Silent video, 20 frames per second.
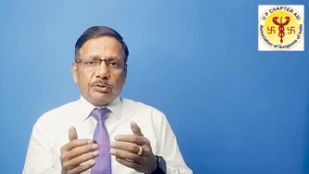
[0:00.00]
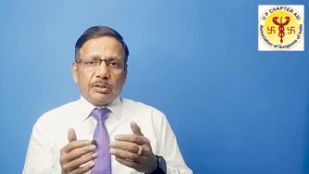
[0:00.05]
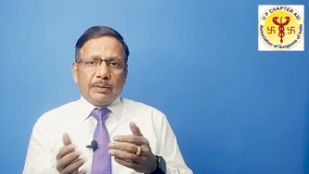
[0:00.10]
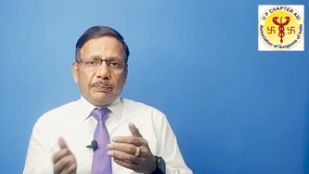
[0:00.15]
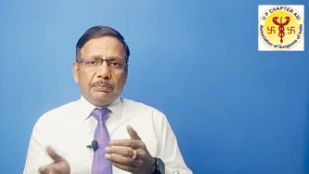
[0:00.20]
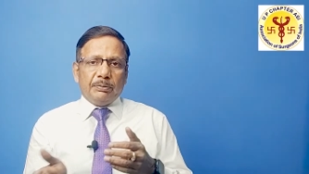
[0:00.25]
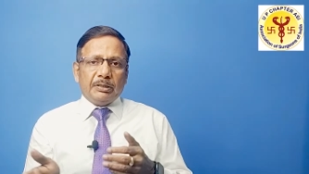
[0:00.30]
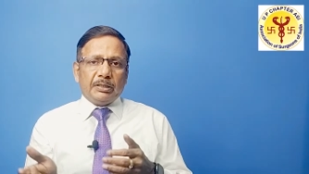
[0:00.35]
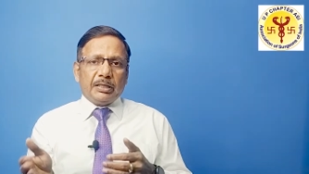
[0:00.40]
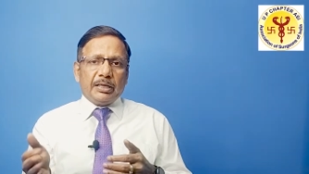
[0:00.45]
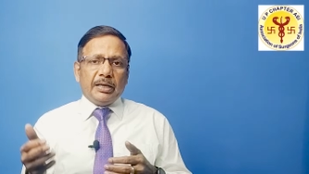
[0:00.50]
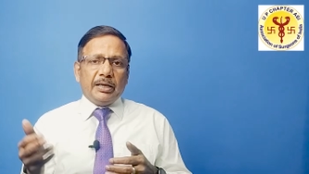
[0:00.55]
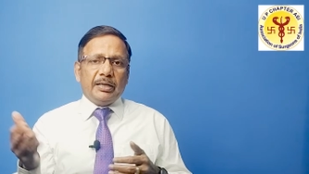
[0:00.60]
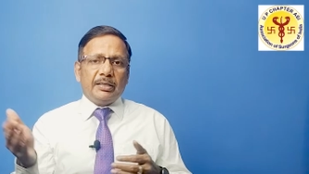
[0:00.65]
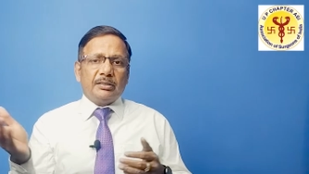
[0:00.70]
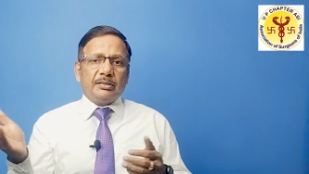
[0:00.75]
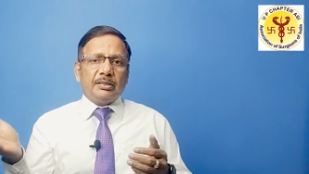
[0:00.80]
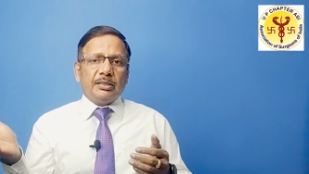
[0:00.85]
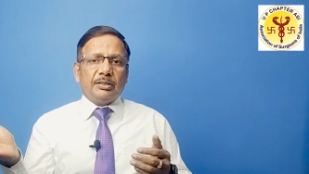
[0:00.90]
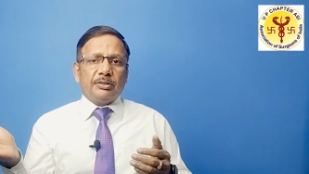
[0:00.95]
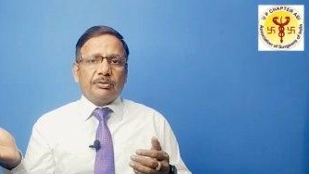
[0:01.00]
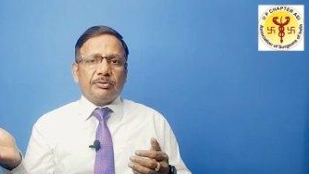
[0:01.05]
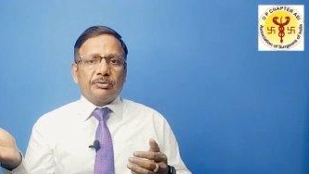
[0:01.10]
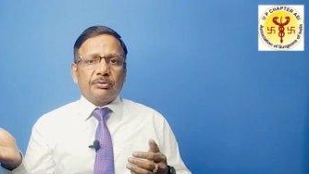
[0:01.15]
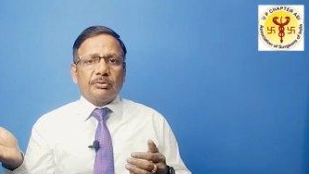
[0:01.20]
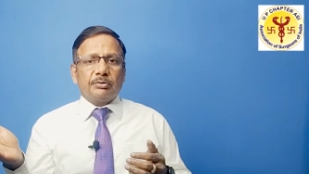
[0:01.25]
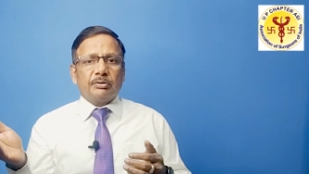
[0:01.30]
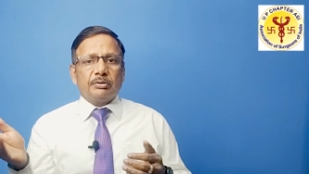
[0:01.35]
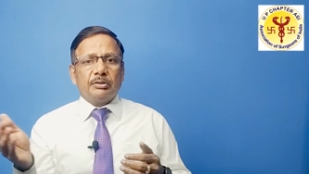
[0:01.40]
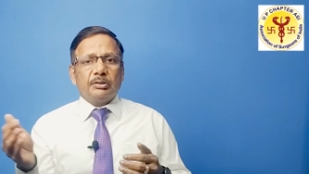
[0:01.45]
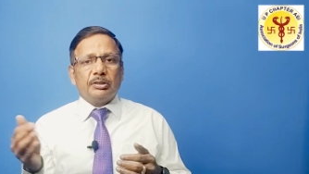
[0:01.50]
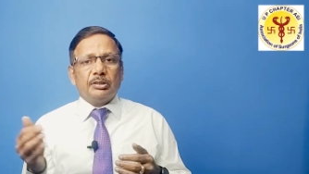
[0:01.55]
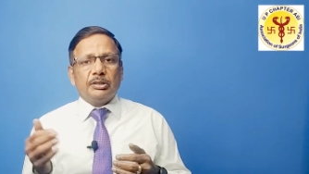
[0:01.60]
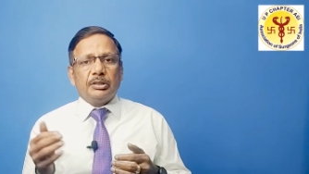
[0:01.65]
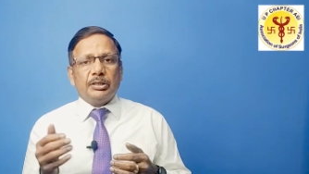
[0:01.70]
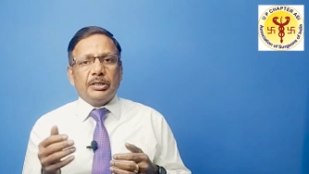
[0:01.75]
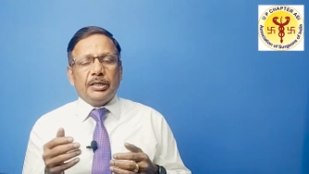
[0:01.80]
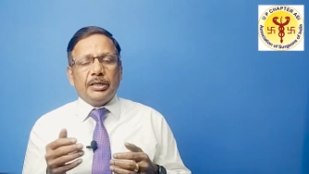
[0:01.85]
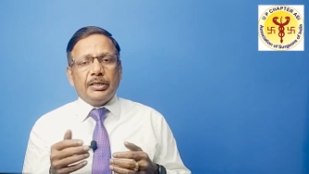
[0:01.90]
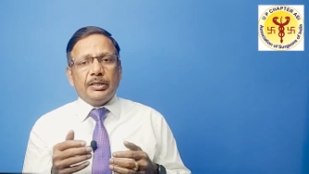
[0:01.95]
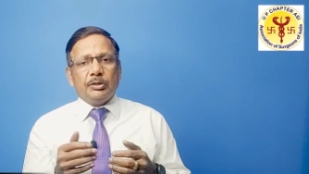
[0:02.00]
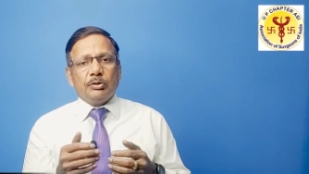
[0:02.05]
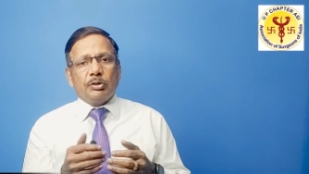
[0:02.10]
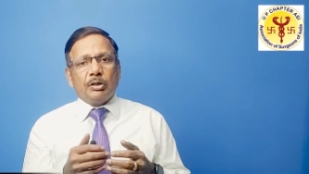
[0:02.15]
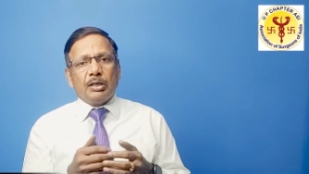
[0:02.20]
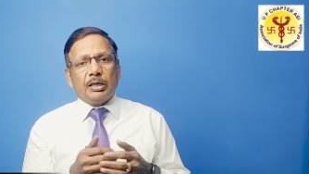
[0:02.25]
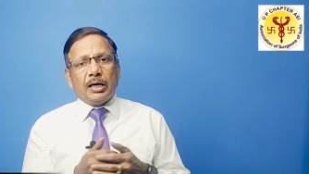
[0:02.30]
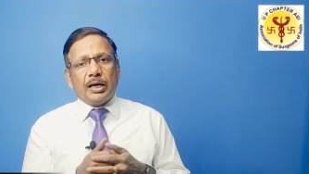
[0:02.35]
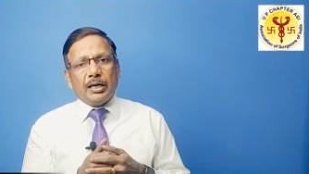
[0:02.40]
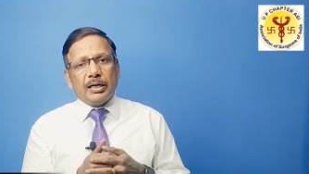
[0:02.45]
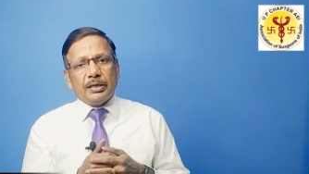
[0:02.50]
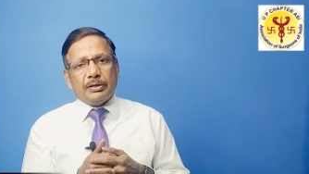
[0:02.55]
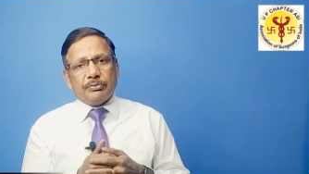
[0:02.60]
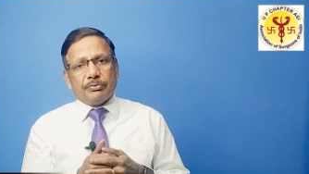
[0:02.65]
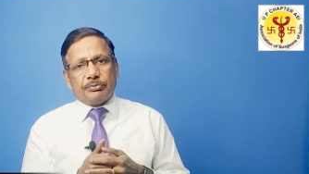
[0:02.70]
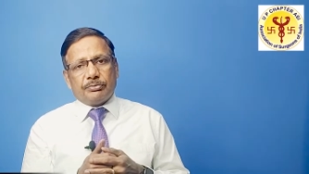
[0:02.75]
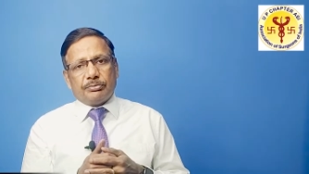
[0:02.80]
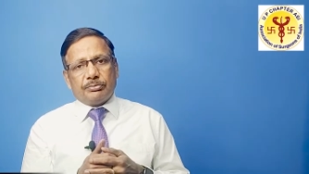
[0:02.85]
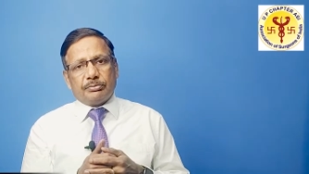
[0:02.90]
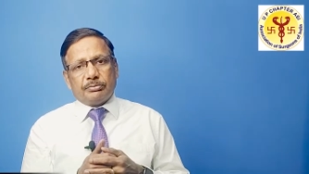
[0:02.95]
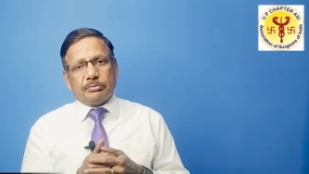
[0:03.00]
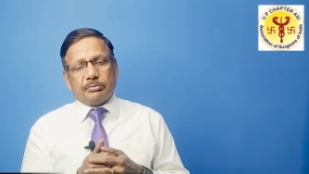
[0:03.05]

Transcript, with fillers: replicate this in your life,